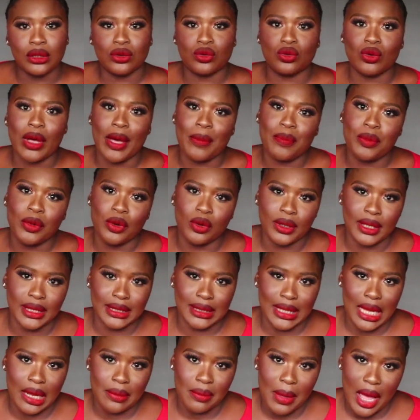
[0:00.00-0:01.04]
to help me look
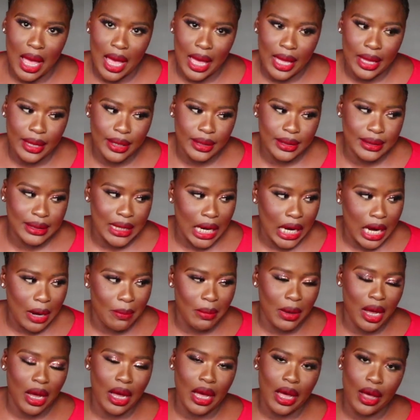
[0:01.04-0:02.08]
inside my
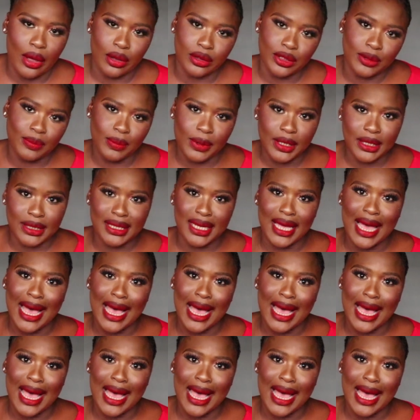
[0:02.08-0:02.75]
Instagram account, please.